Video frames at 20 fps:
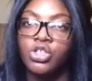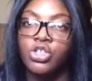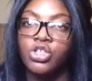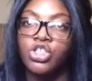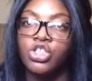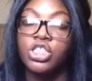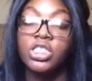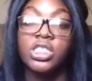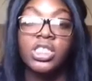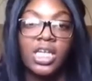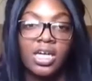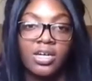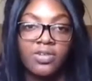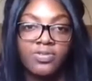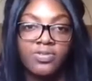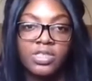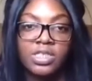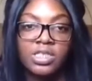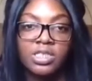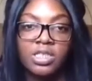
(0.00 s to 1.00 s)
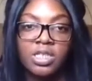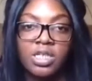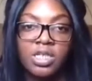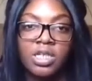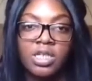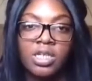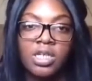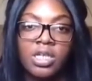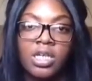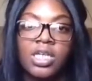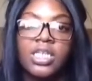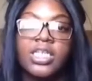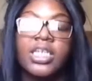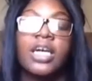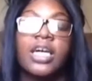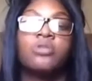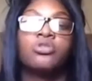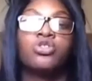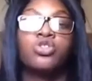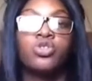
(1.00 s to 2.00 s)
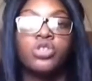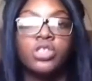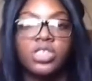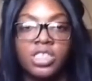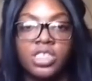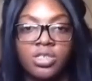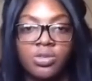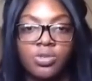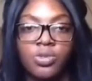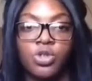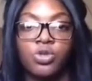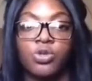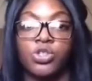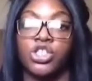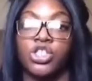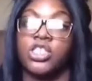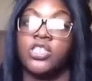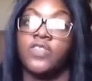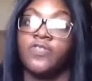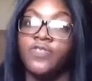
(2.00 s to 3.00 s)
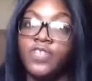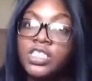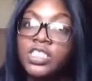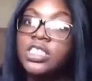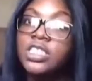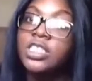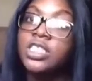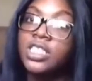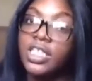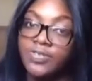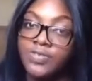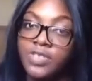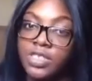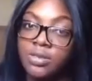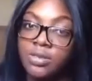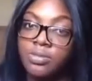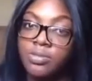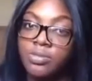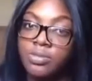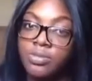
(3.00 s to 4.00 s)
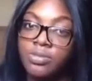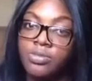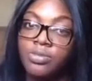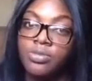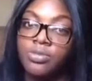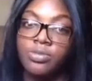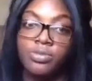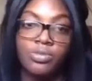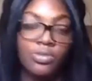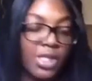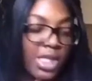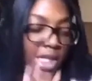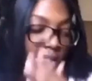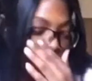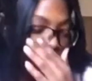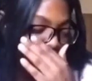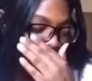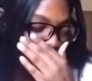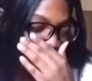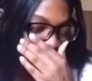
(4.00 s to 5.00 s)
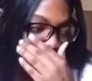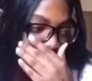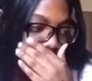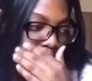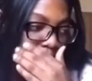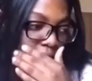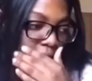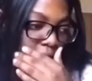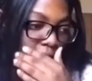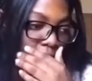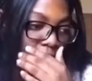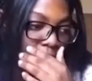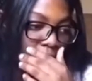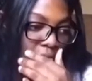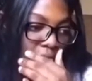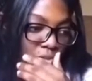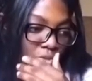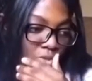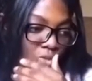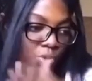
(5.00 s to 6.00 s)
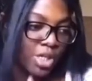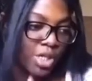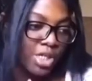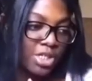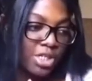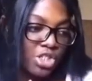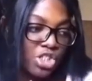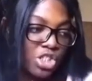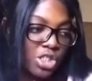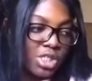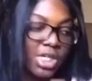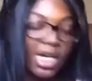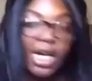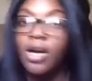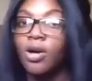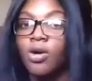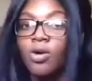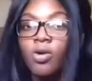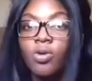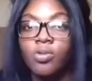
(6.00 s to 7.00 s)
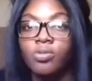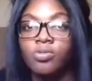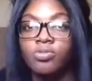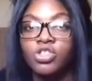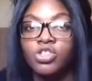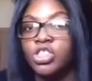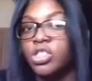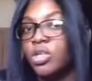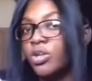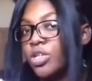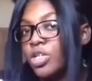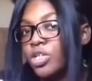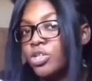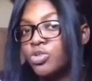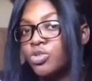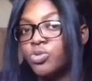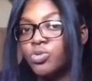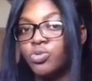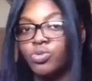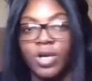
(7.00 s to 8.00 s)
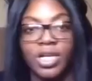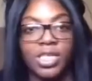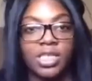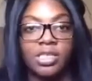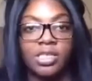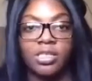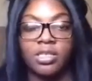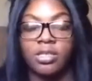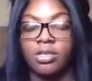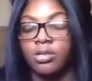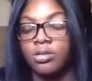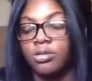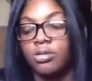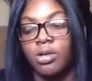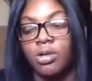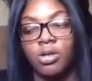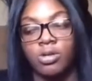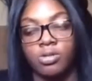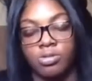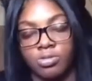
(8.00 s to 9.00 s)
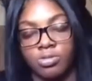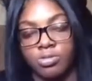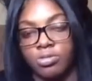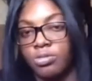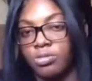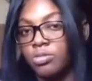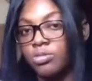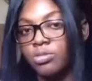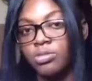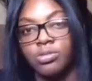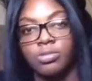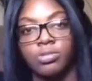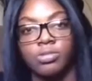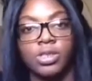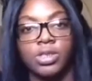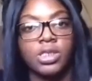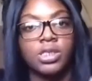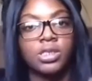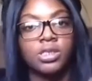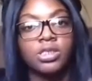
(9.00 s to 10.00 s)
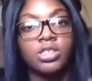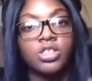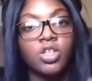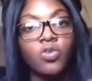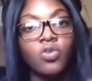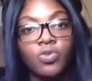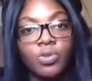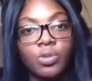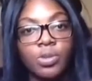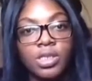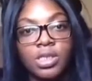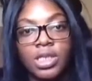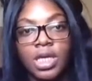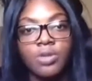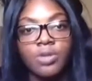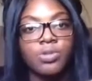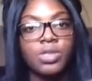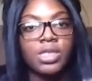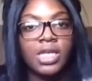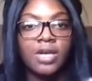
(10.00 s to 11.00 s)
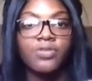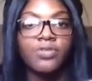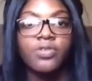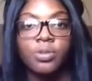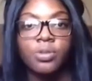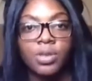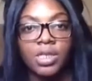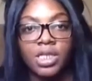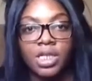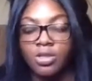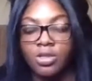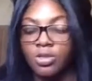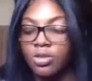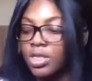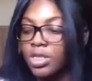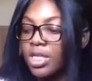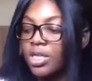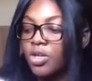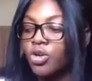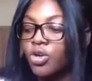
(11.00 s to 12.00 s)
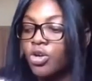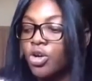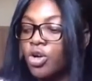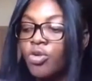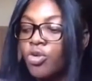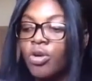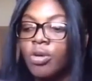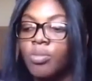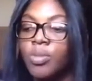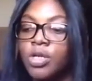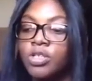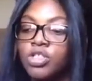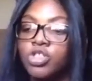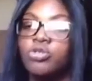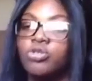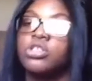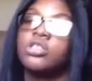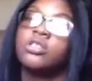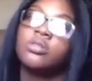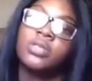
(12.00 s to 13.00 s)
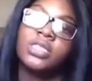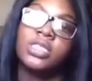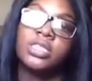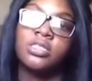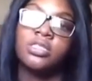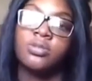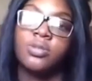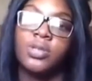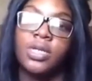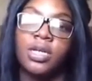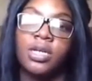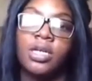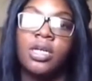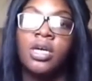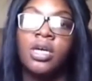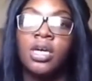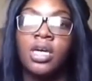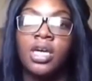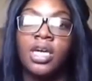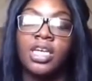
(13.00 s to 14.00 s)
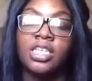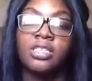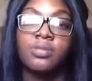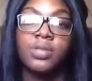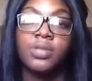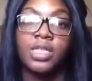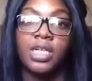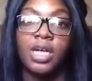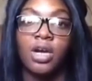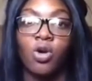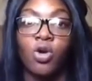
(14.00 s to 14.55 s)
she left. Yeah, it was towards the end of the book where she officially left him. And when she got home, she already knew right in there, oh, it's over with. Like, we not gonna be together. Like, her and her grandma, she was just basically explaining how